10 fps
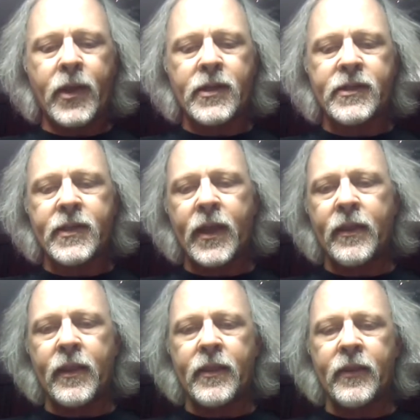going to say
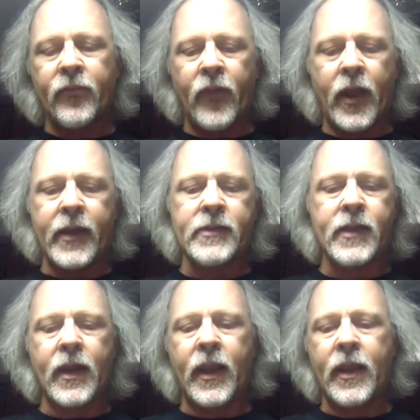that this fly is
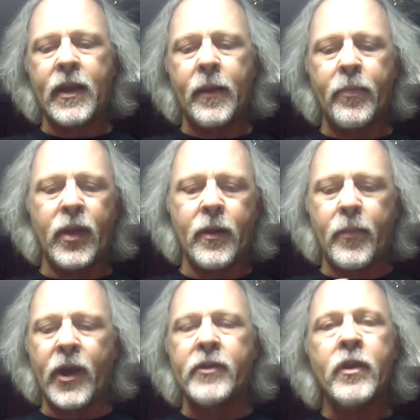going to end up being
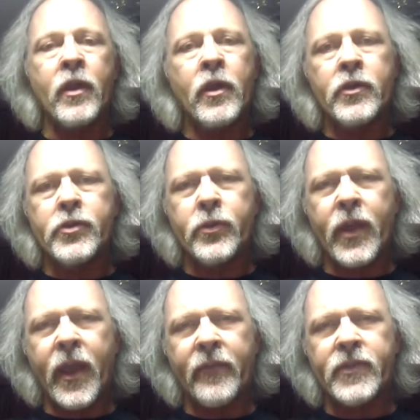about
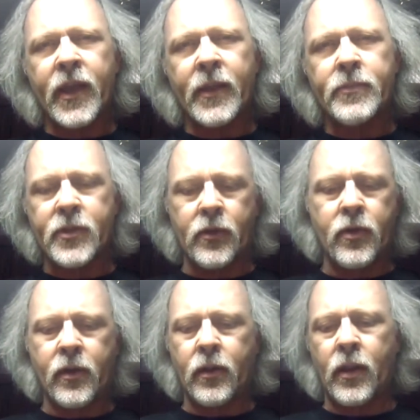2.5 times the
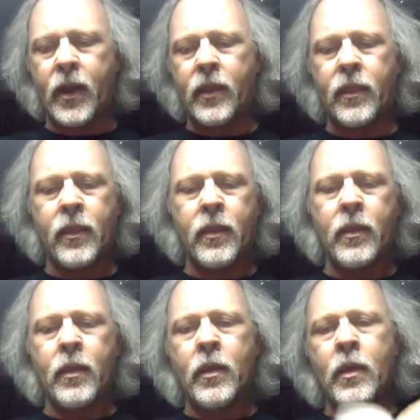hook length.
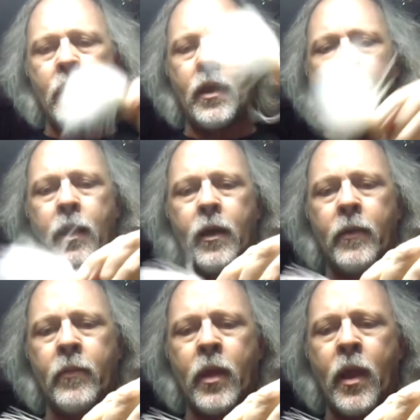I'm
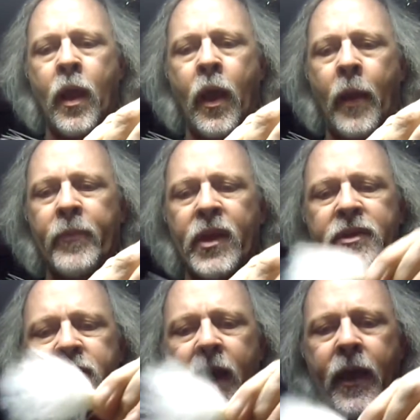going to
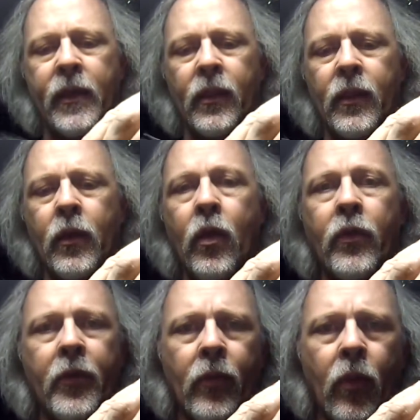tie it a little
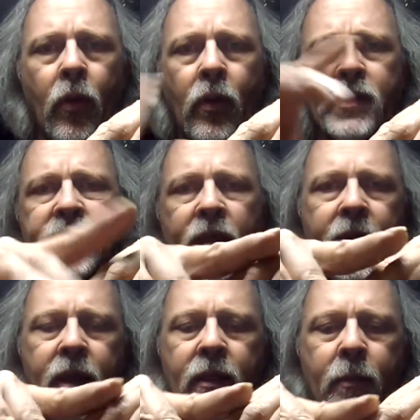on the long
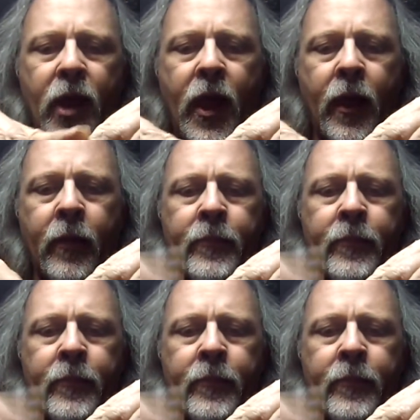side in the back,